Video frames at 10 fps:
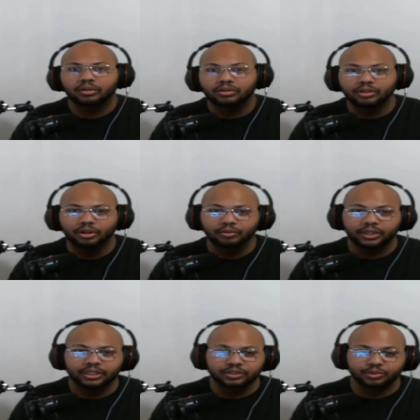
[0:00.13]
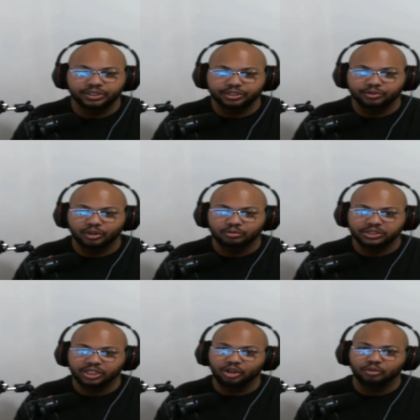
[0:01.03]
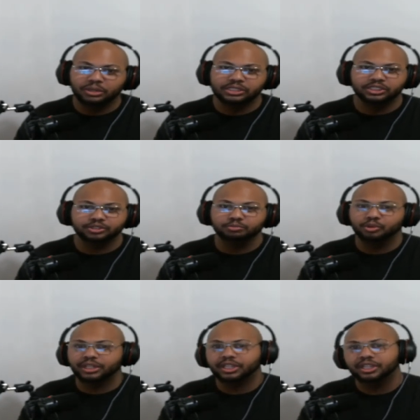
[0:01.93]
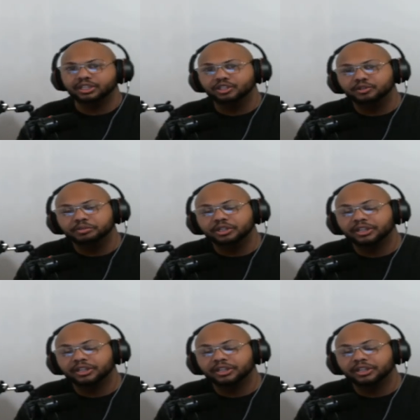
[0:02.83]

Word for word: Yo, what is what it do, homies at home? That's it's your boy King Coop here.